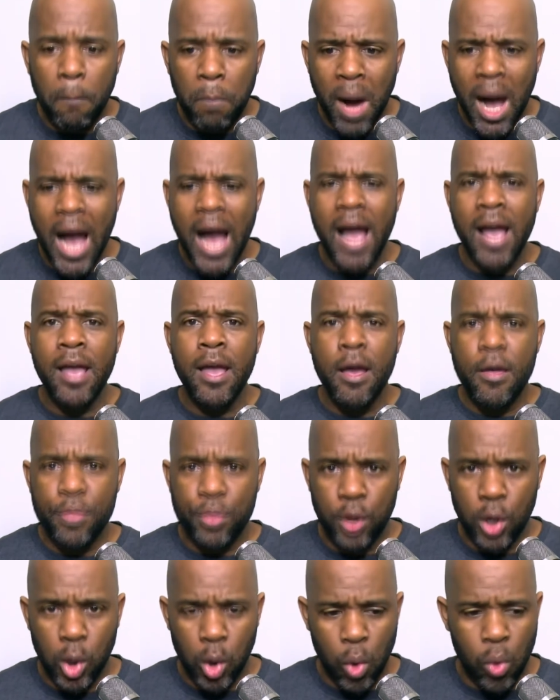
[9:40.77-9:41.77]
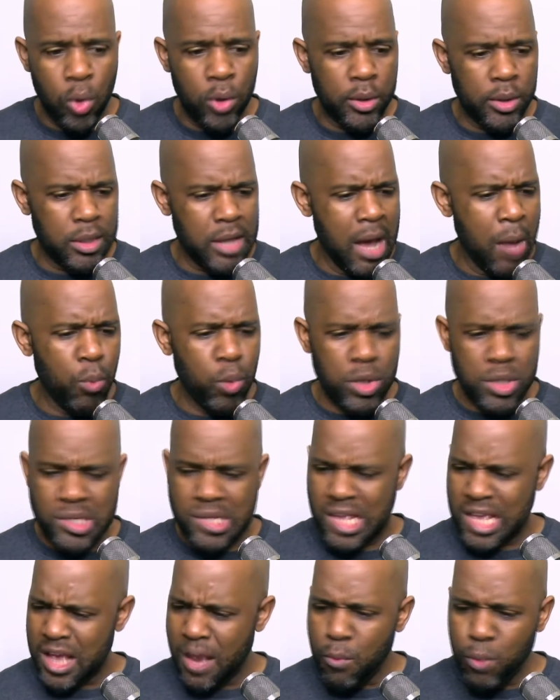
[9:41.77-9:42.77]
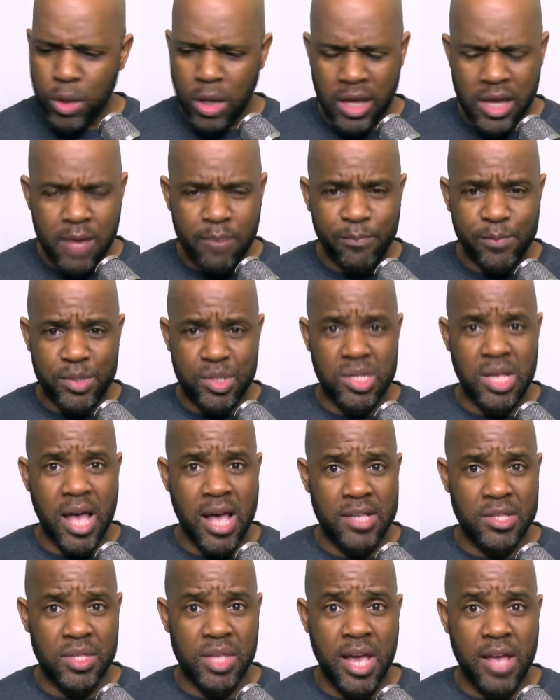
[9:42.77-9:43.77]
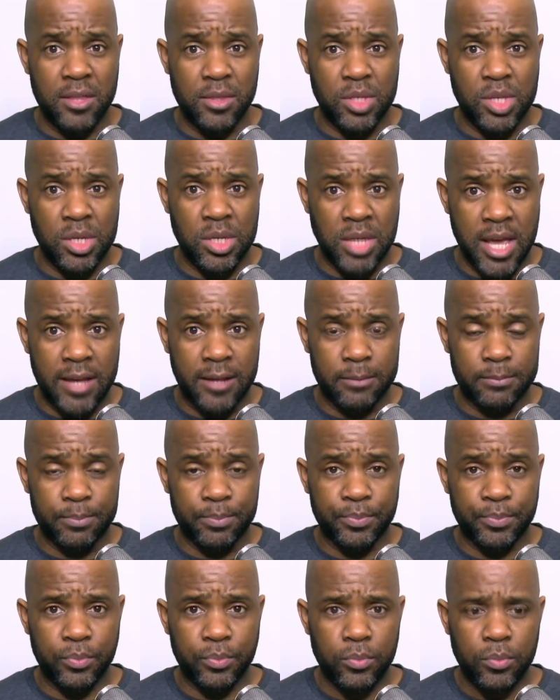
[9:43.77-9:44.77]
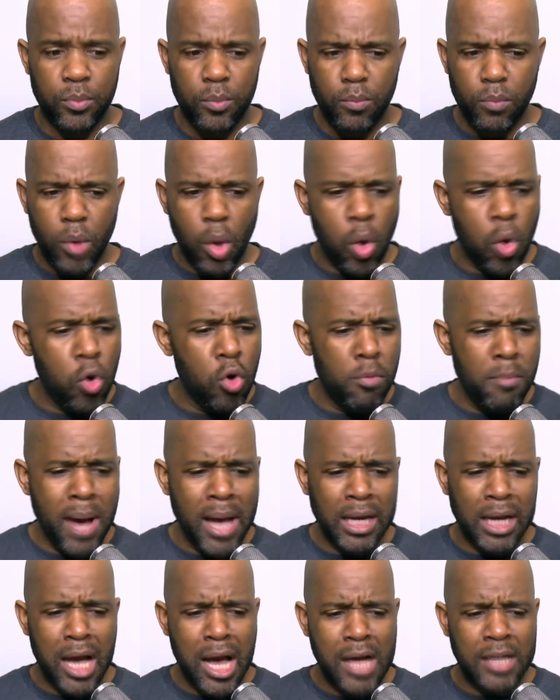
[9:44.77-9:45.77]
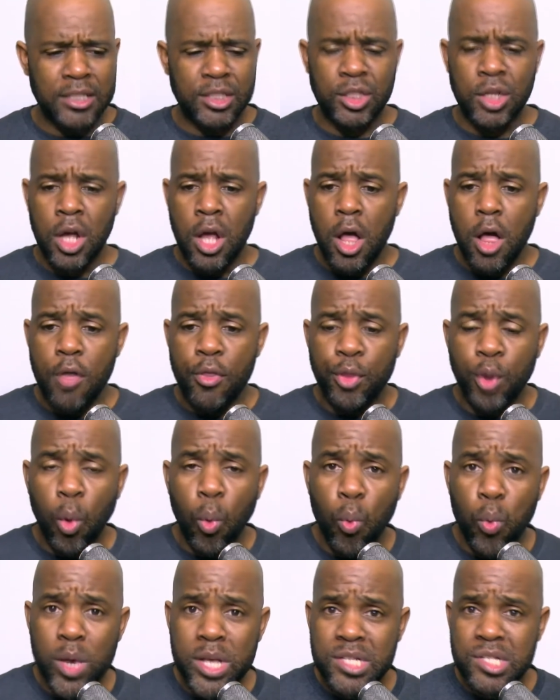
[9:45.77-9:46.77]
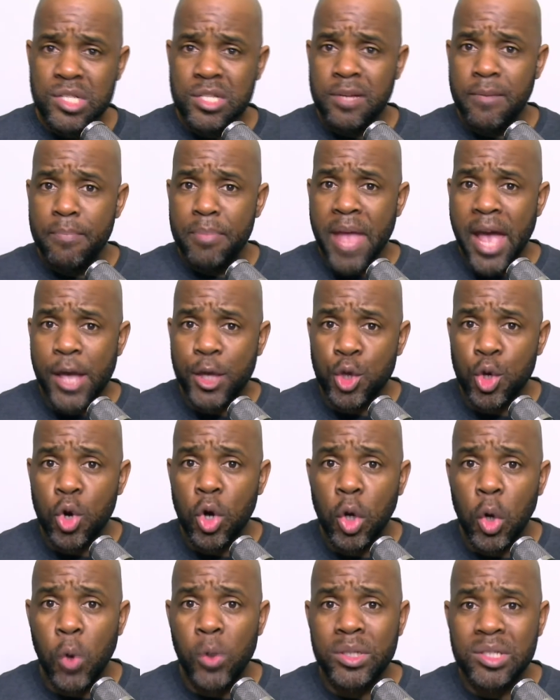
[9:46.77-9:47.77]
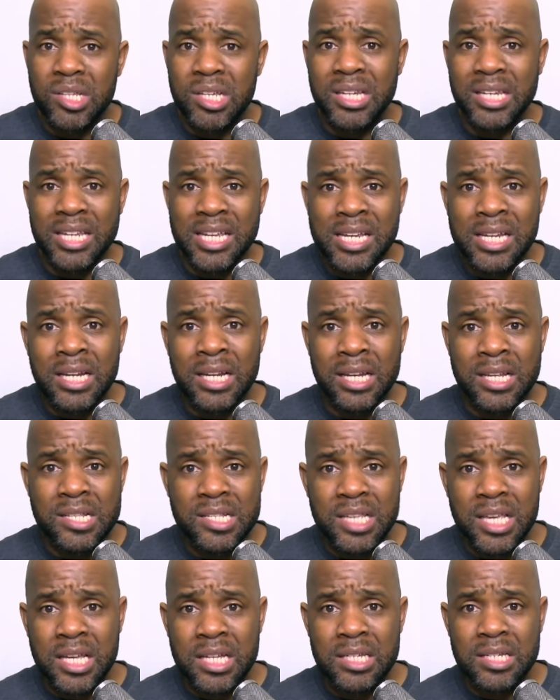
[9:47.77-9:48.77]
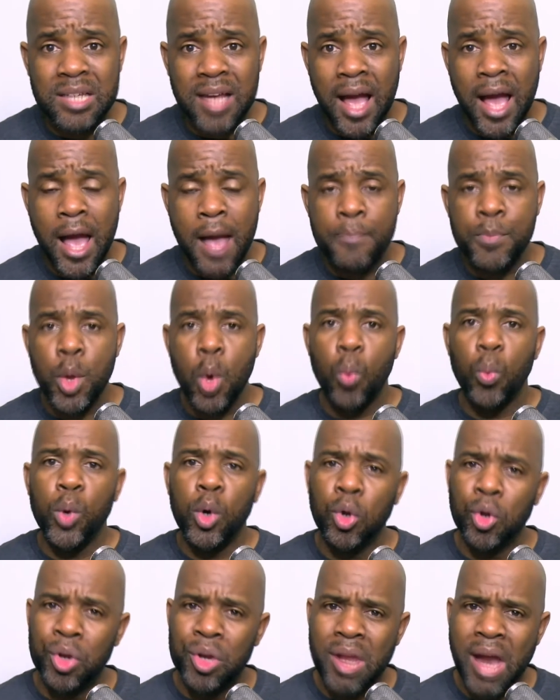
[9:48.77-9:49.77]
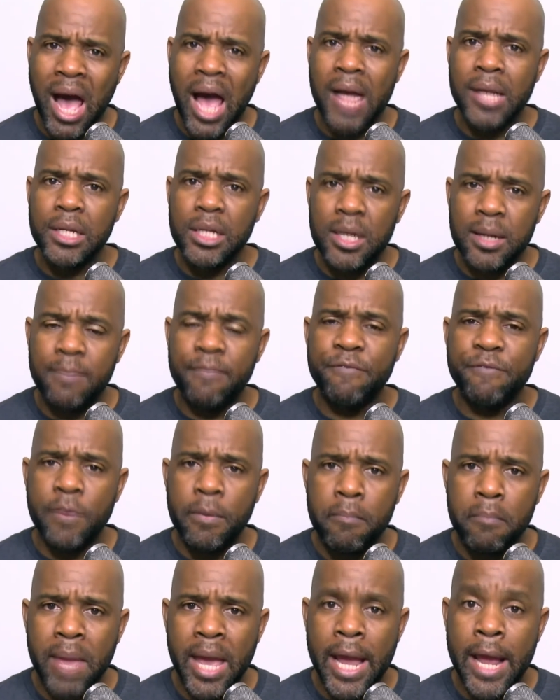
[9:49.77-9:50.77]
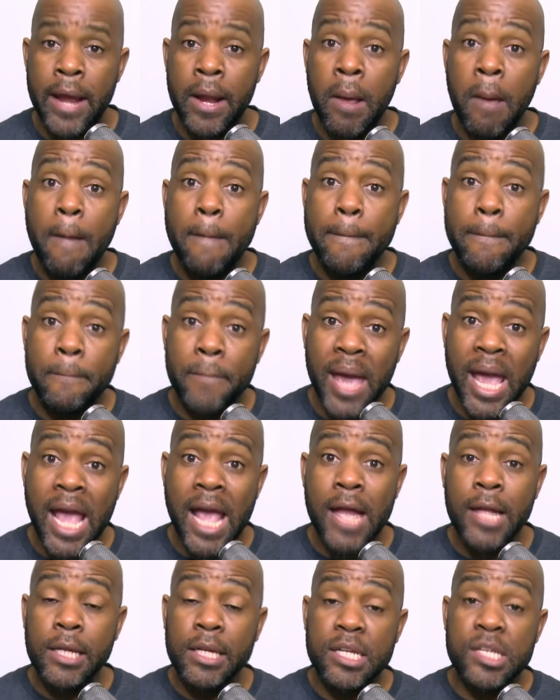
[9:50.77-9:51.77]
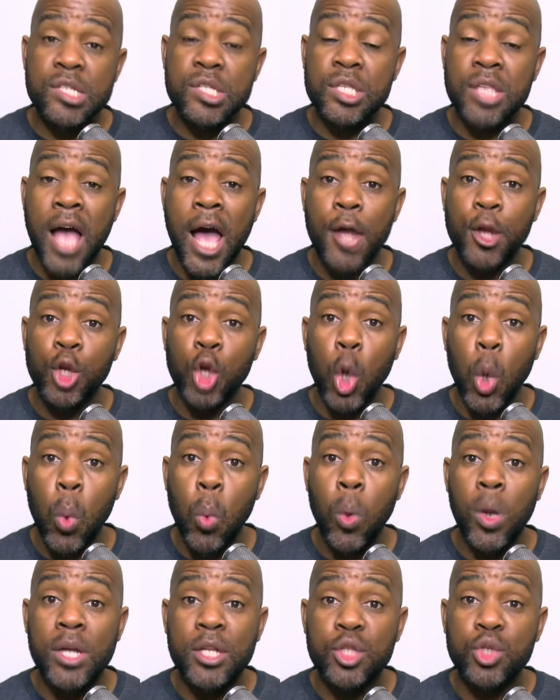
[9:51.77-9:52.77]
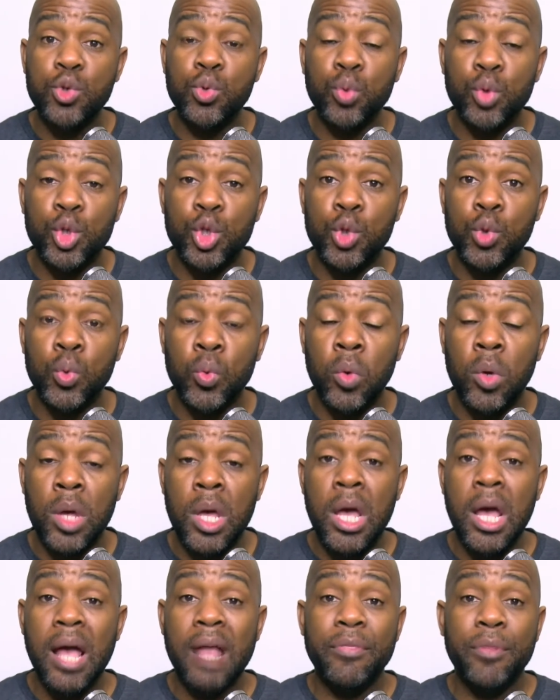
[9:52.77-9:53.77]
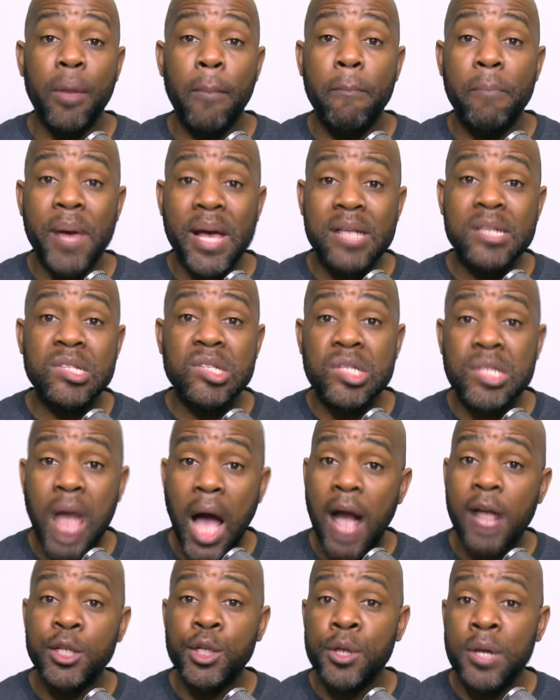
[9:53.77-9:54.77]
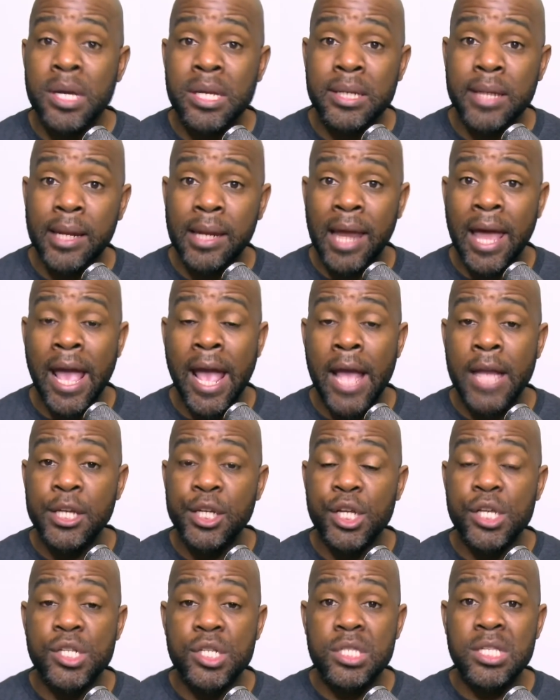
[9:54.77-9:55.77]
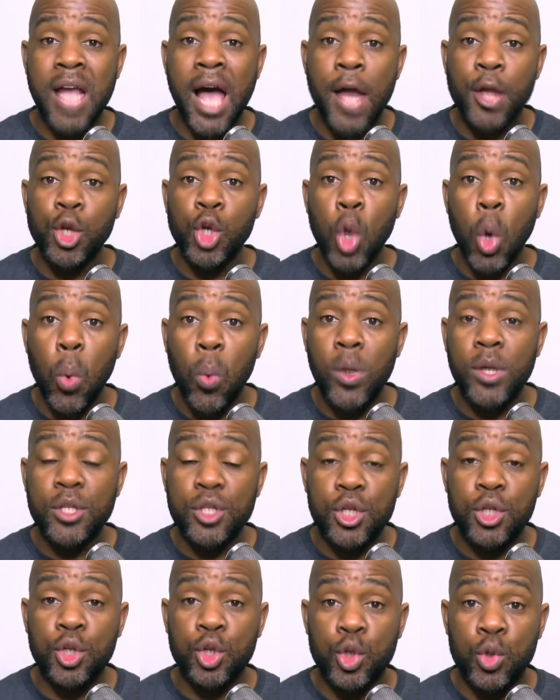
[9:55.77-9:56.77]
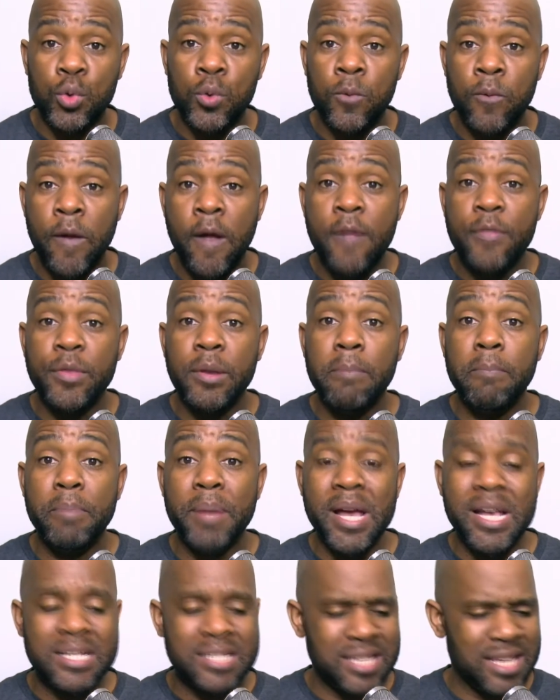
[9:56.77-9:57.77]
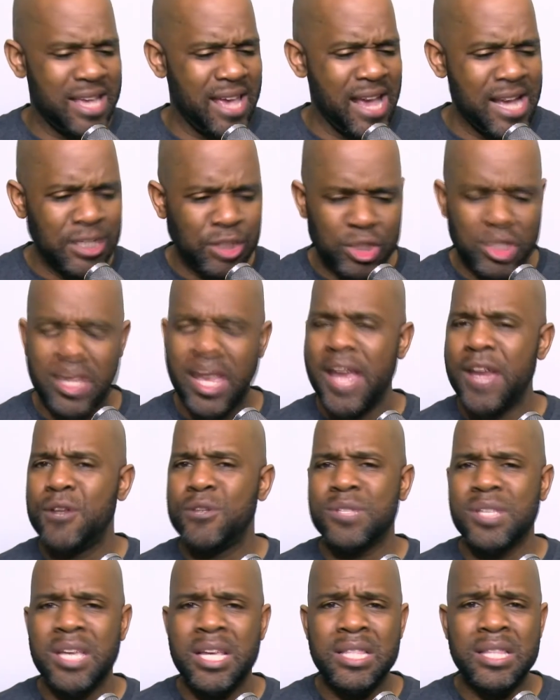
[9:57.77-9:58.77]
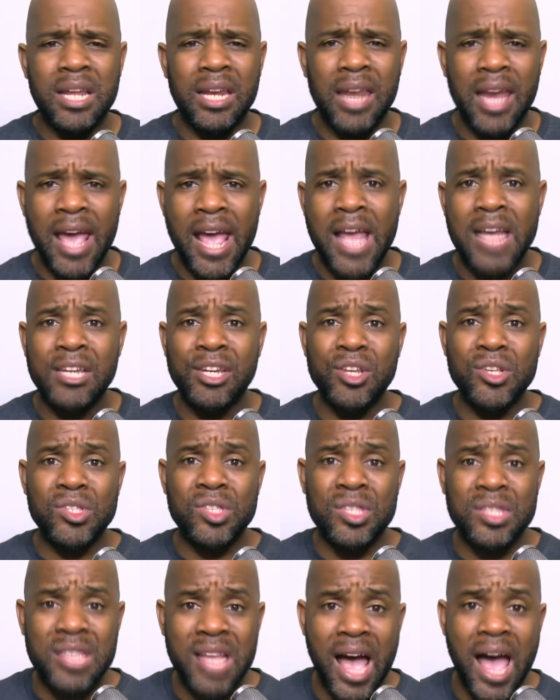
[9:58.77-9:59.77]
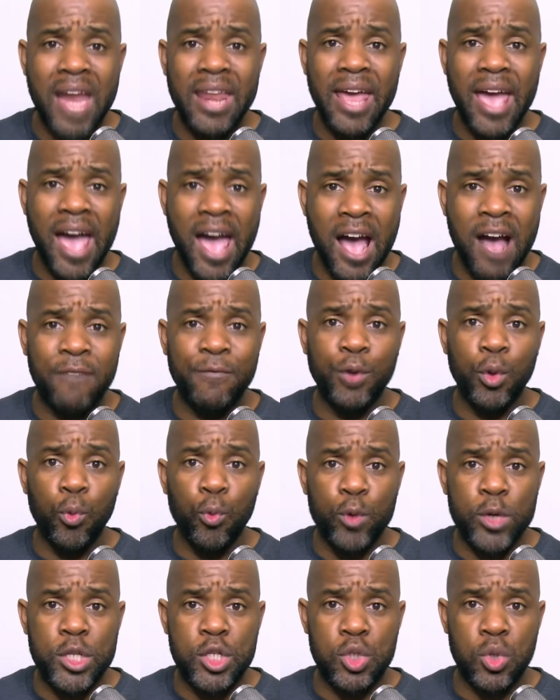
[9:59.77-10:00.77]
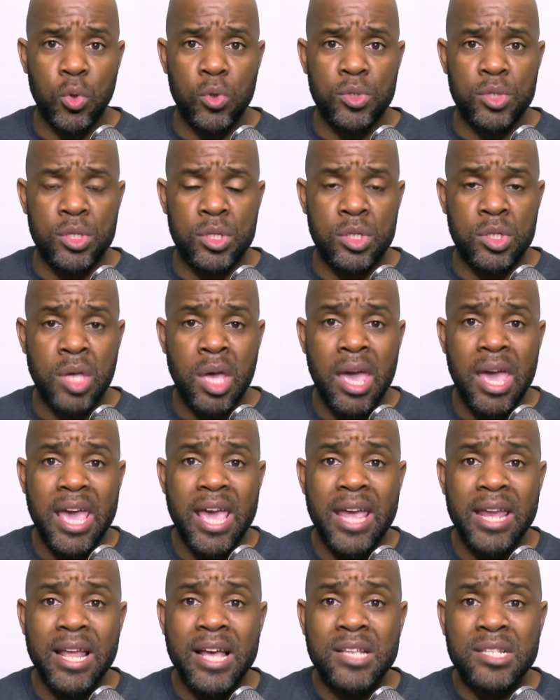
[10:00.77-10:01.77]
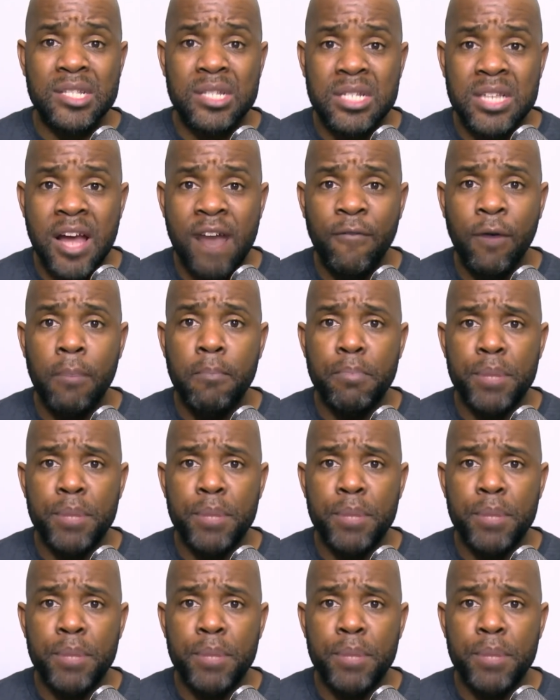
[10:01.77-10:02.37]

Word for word: by the Lord. I want to emphasize that today. Oh my gosh. The wisdom that you're going to need in this end time will not come from man. Man does not know what to do. The best doctor in the land does not know what to do. The best educators in the land does not have the resources. It has never